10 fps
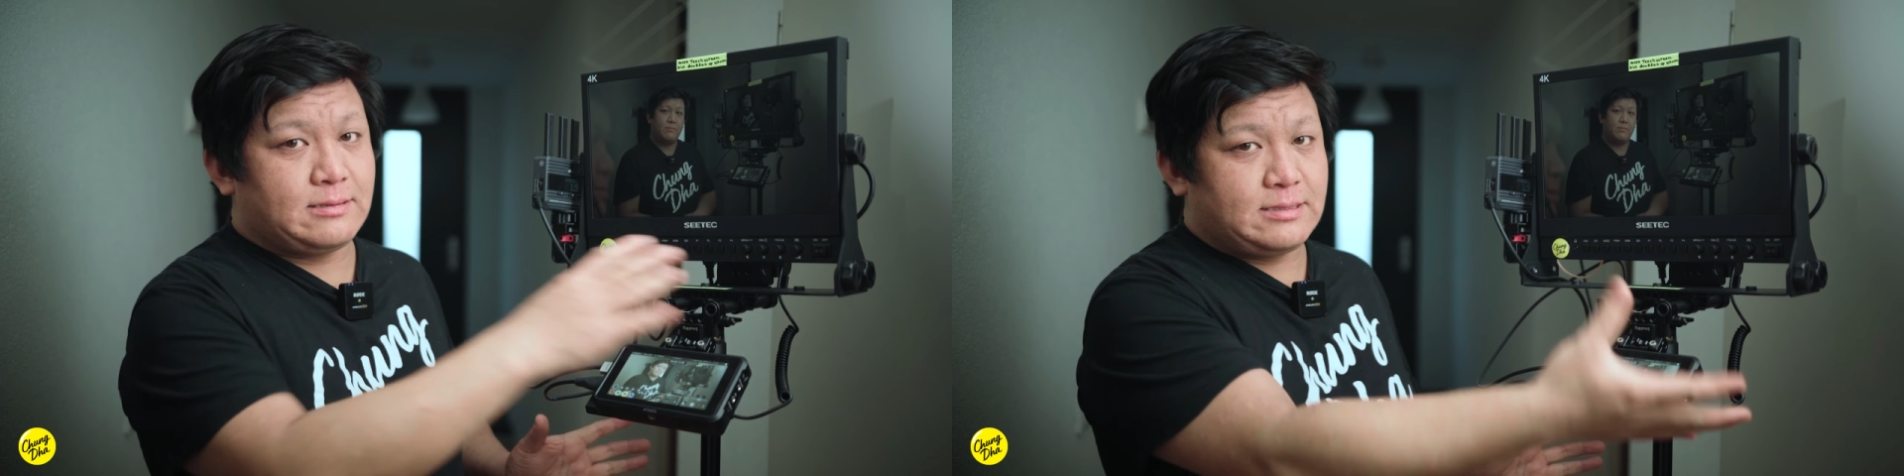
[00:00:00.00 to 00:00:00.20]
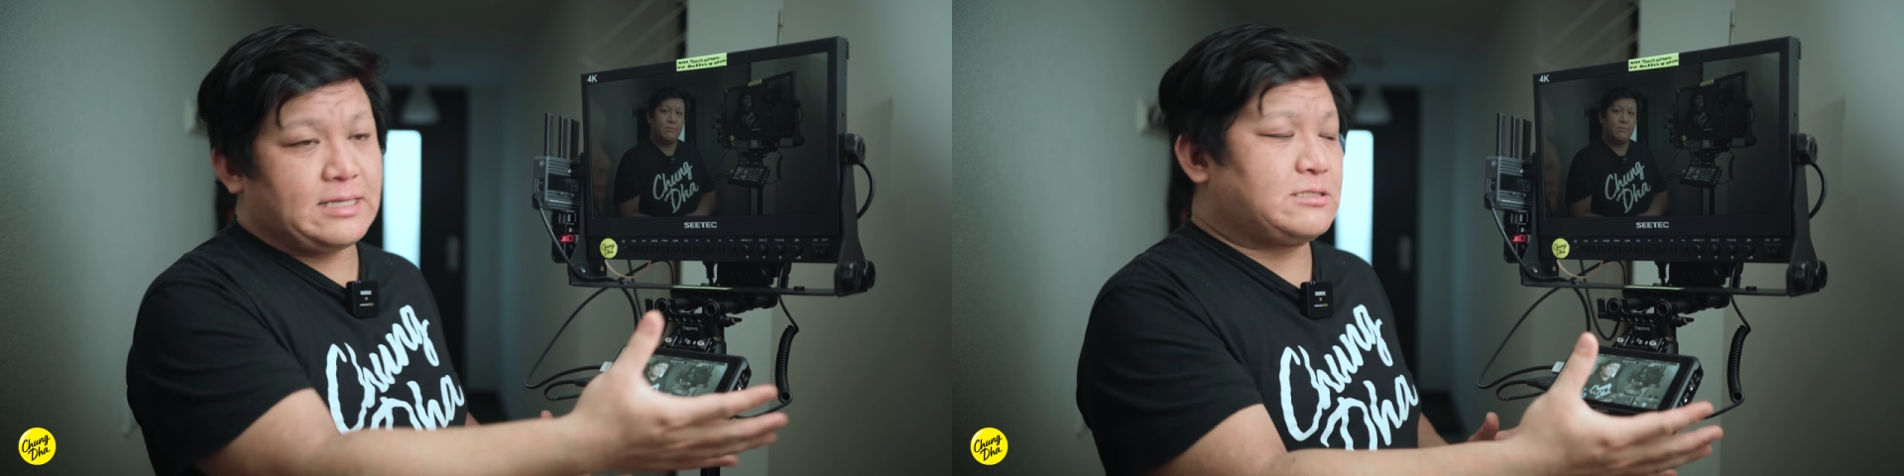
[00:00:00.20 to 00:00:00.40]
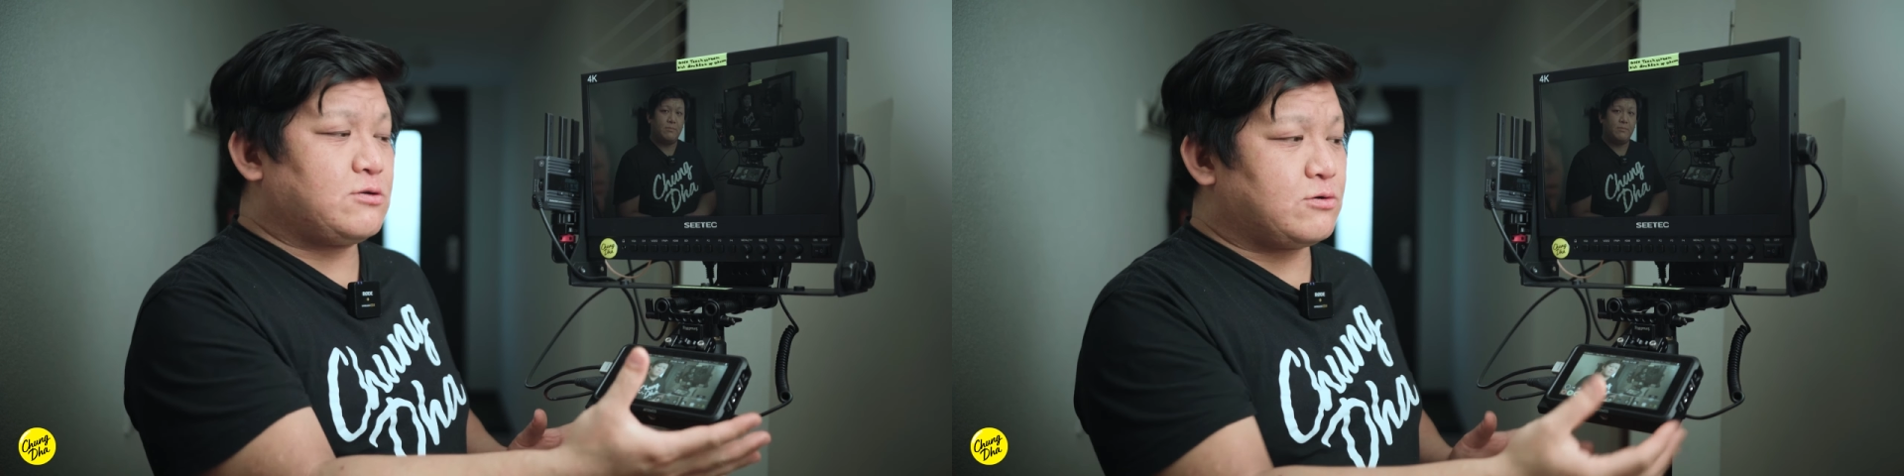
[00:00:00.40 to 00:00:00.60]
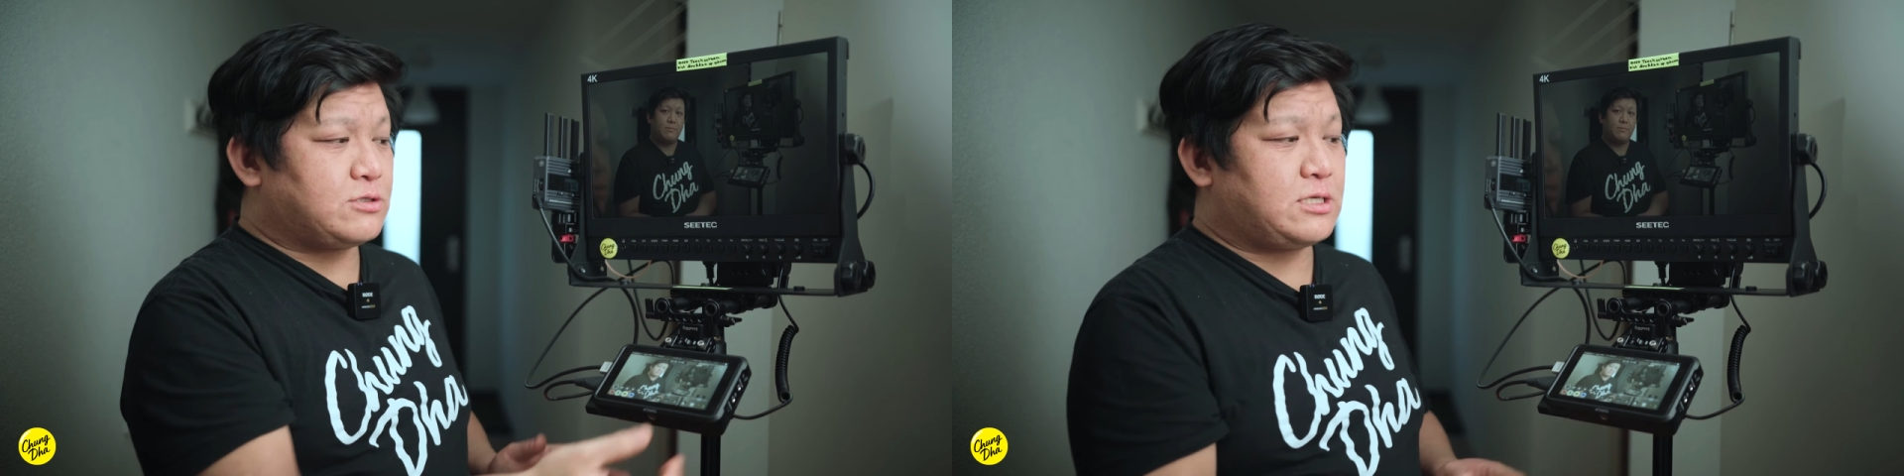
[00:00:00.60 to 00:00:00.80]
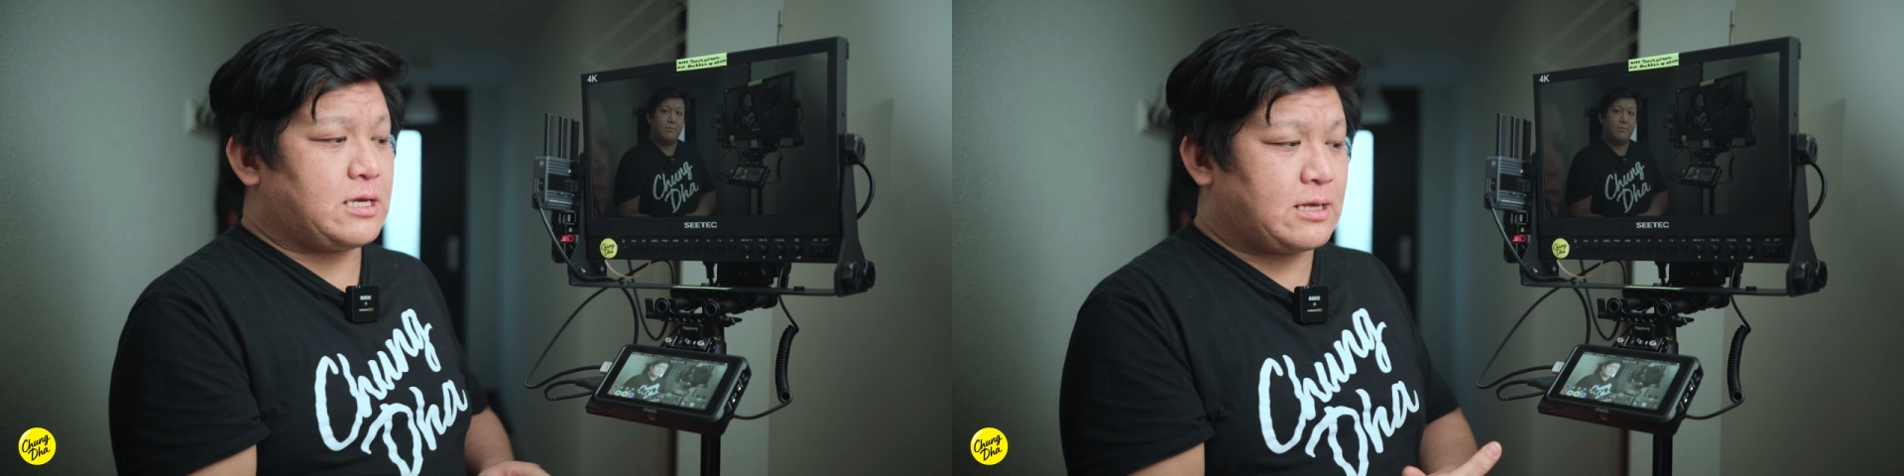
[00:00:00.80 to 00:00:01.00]
this whole
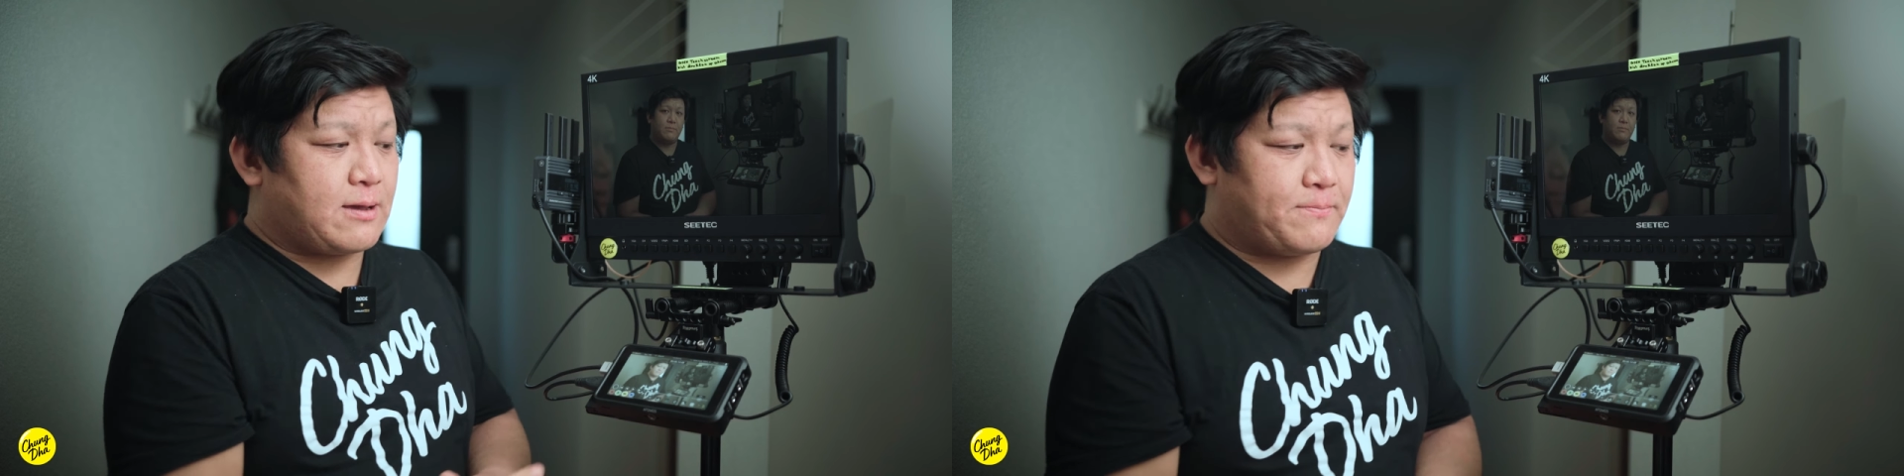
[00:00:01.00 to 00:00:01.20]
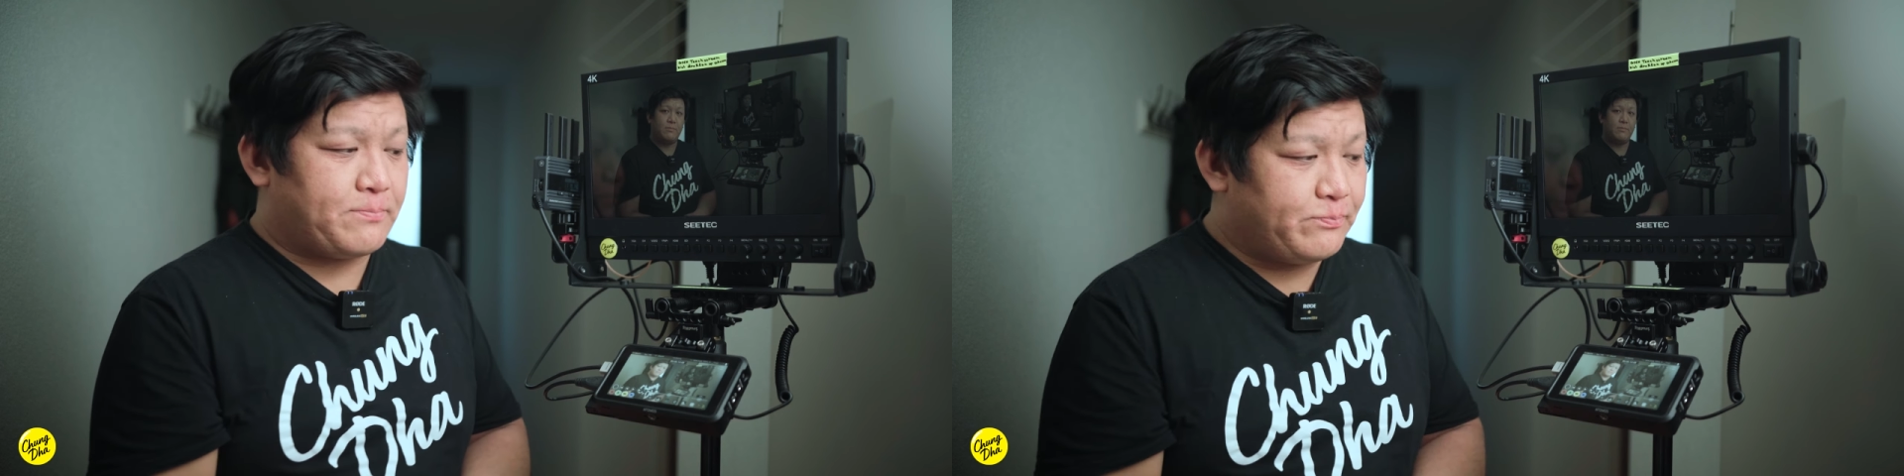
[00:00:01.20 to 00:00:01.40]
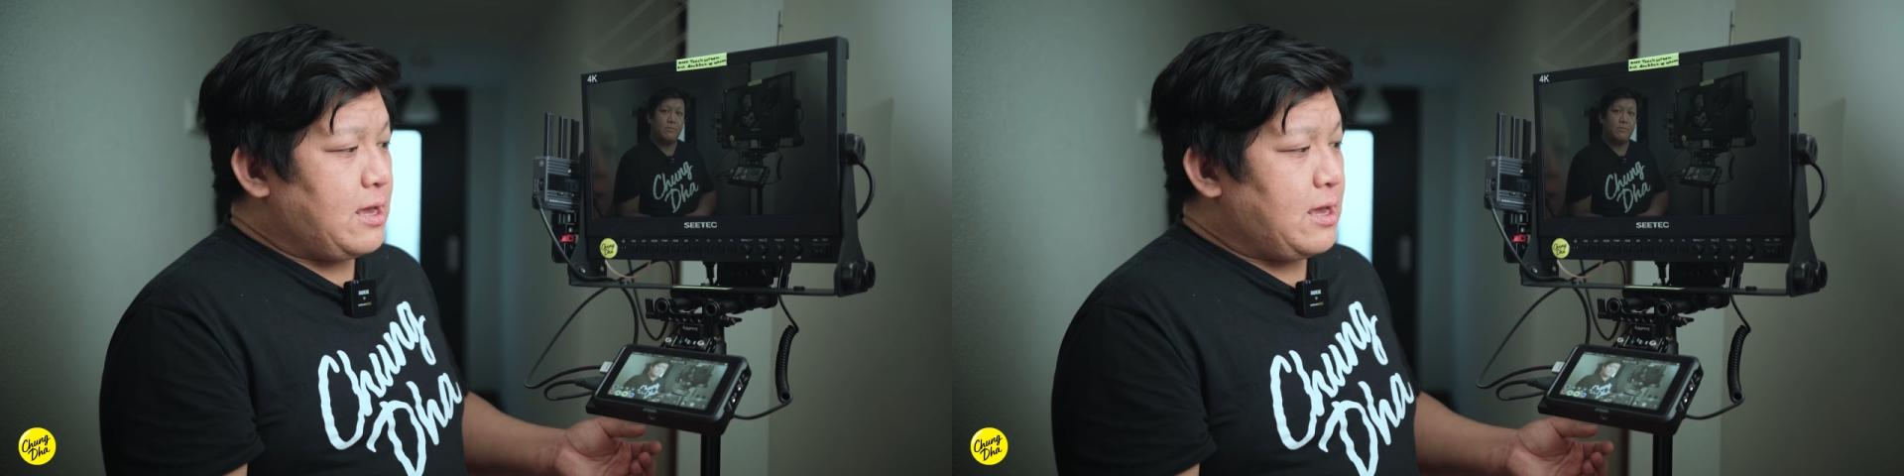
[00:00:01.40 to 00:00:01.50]
setup.